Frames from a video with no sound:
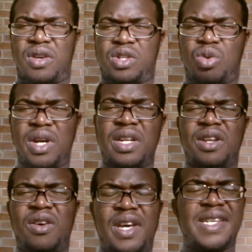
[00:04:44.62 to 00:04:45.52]
20
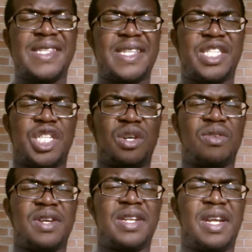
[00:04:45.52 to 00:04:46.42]
little innocent
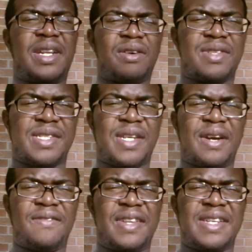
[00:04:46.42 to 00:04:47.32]
children that don't
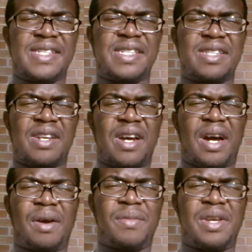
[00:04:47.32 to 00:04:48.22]
deserve this.
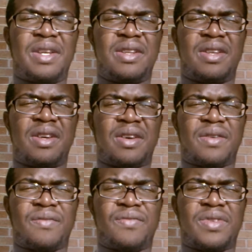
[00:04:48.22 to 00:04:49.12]
I mean,
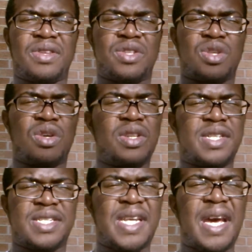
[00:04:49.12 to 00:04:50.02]
totally
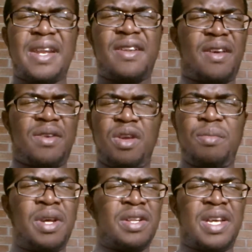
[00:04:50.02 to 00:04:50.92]
sad and
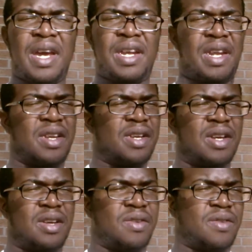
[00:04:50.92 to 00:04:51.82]
humiliating.
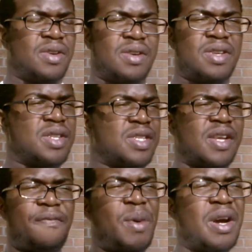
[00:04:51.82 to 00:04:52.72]
It's
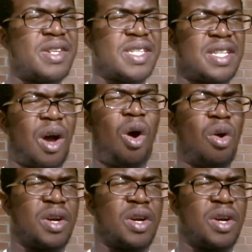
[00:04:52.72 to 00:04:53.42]
embarrassing the whole